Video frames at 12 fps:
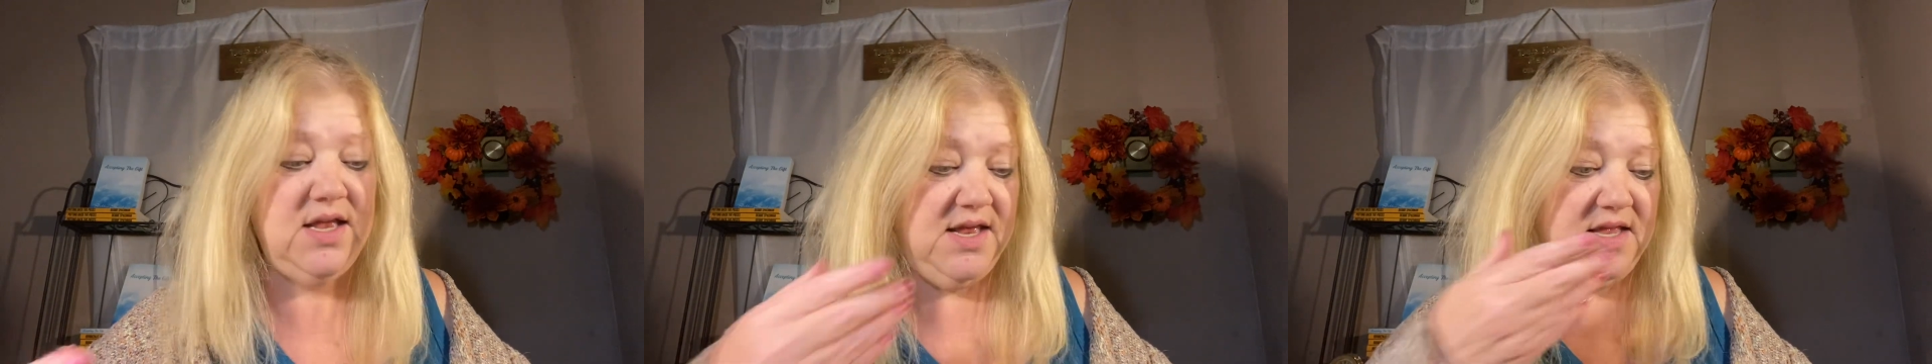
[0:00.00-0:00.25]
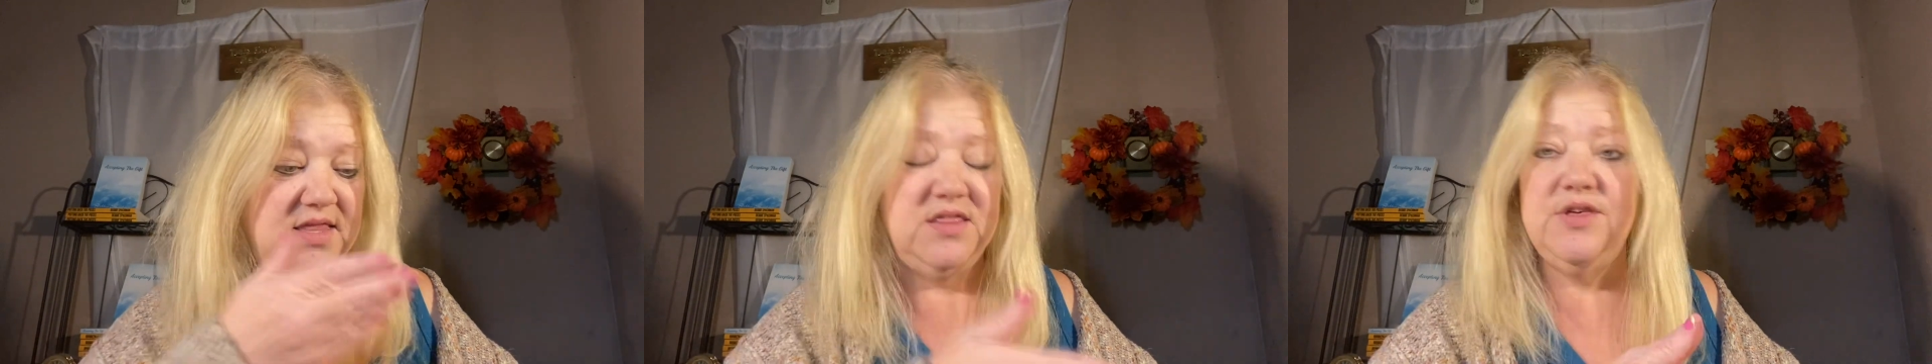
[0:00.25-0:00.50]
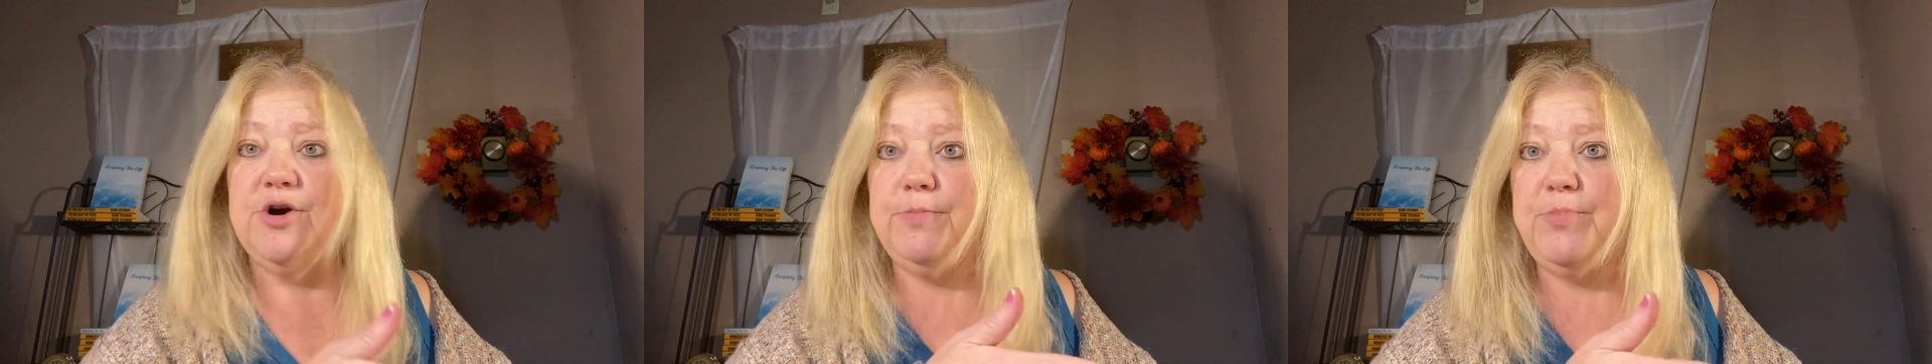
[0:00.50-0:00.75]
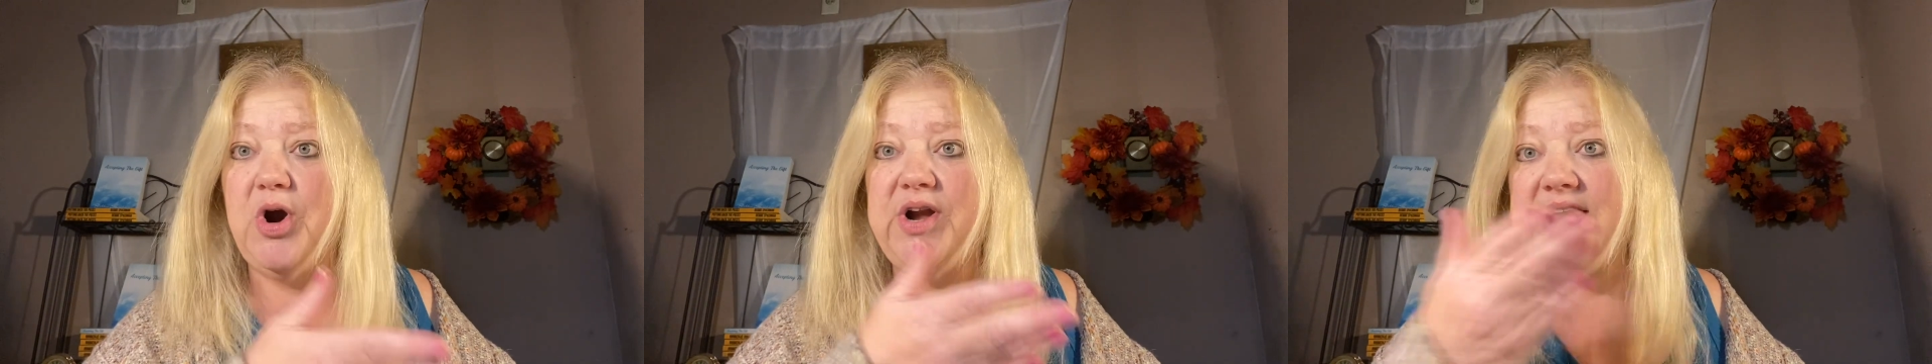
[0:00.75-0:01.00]
in the third
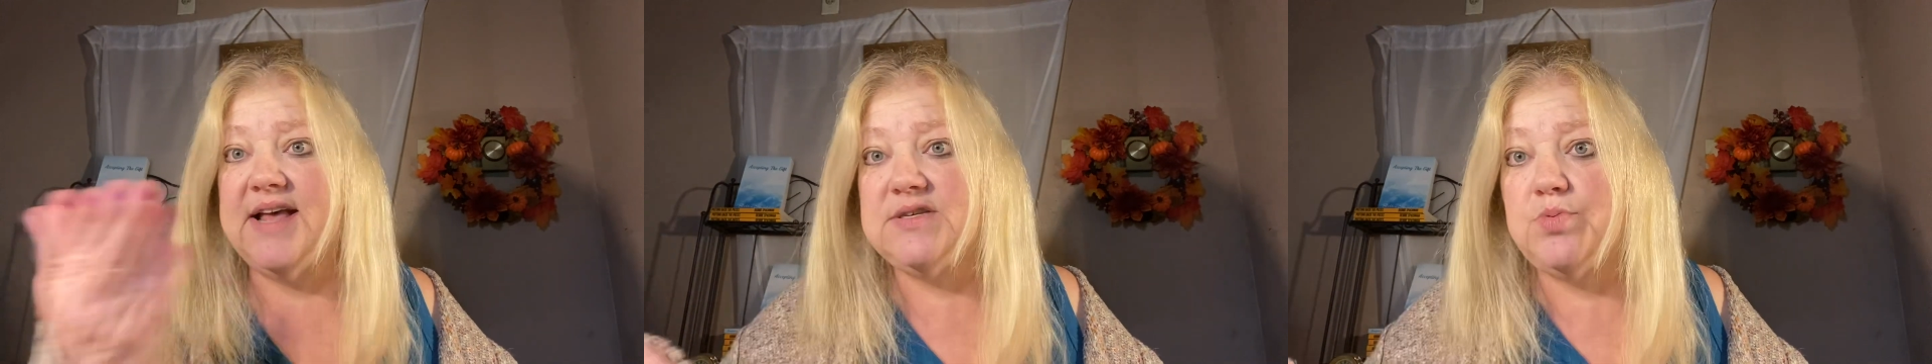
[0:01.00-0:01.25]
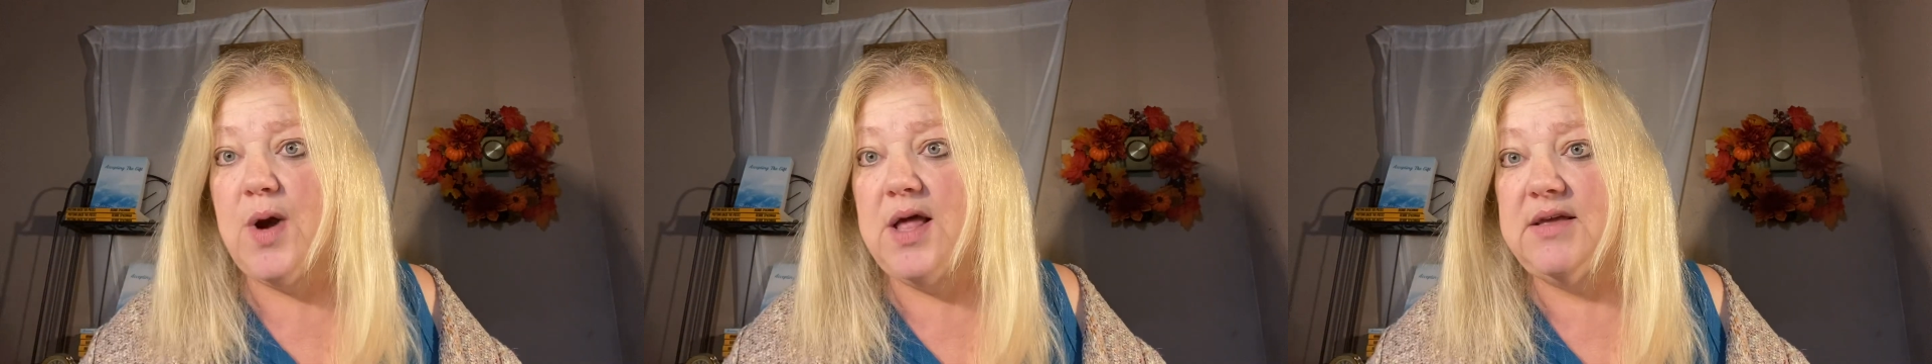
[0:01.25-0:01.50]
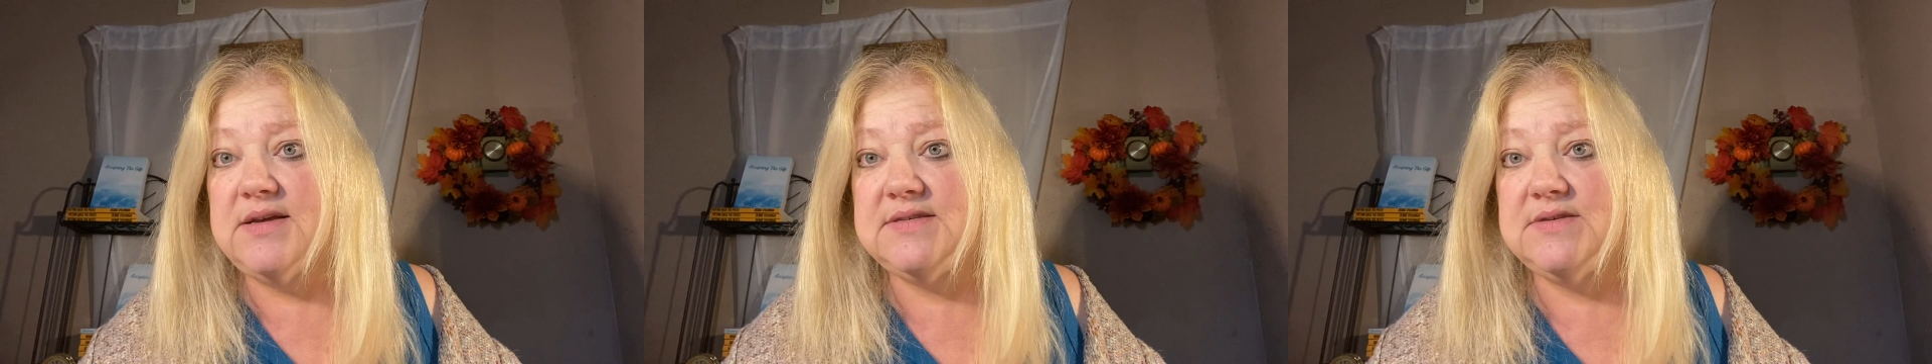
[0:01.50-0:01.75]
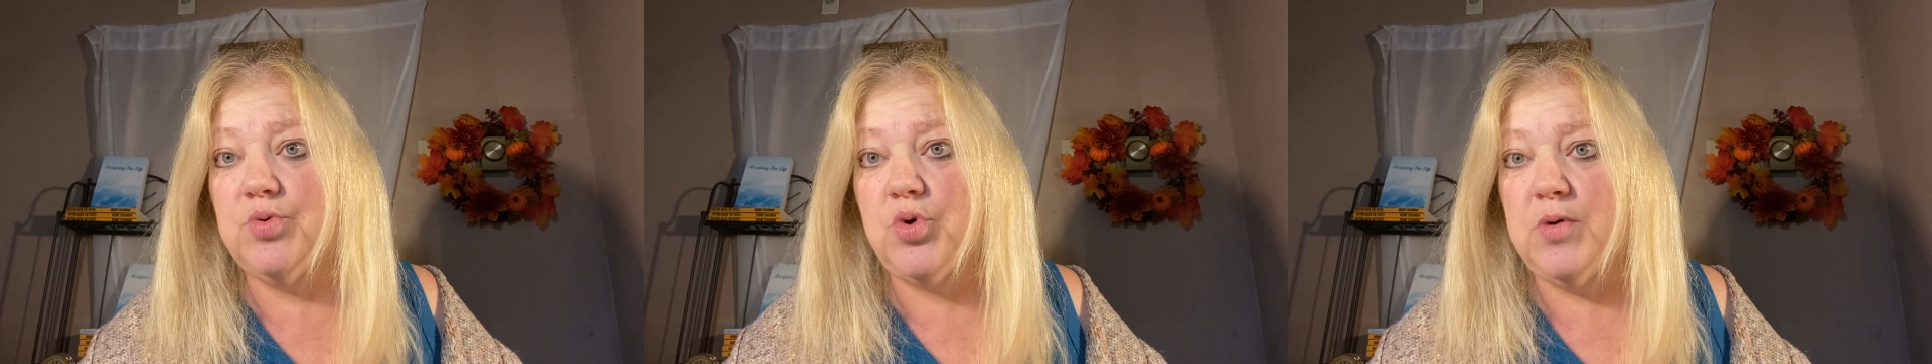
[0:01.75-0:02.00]
party as well as
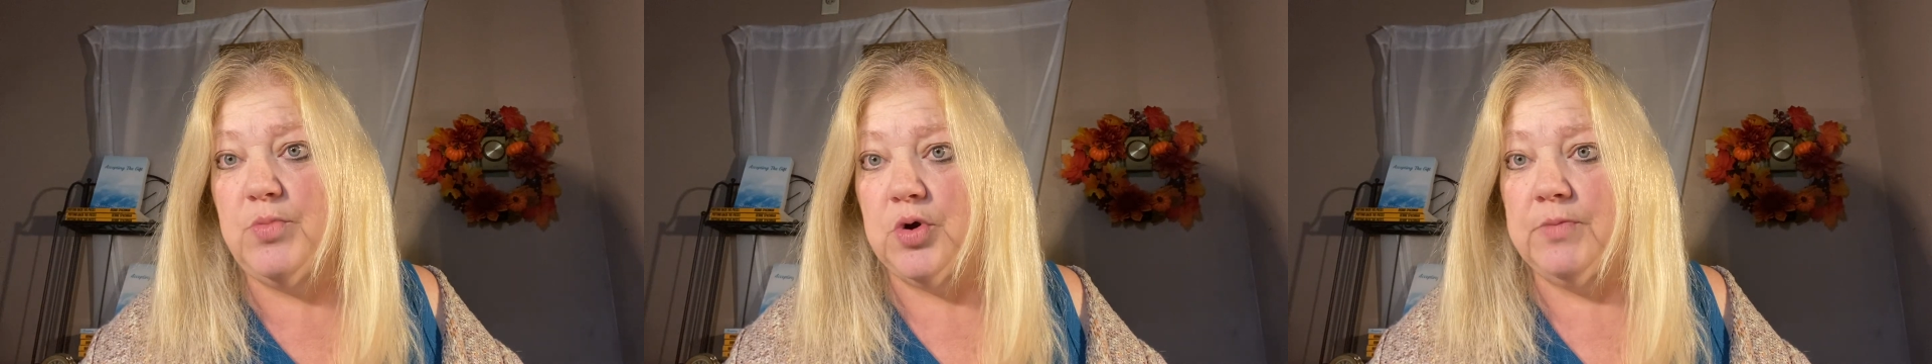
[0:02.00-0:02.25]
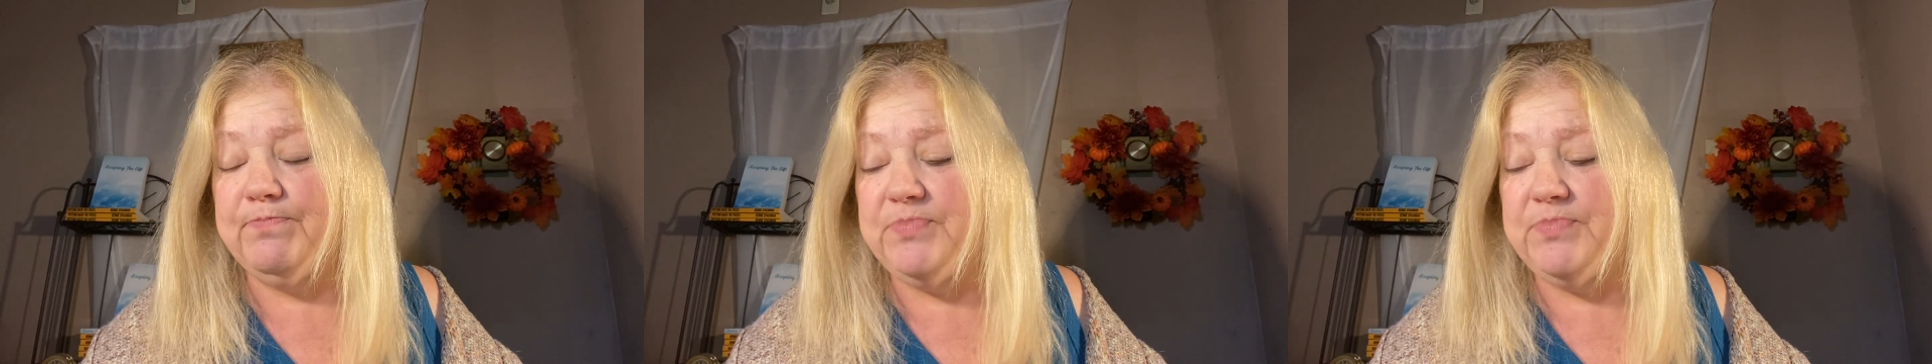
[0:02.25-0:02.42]
normal.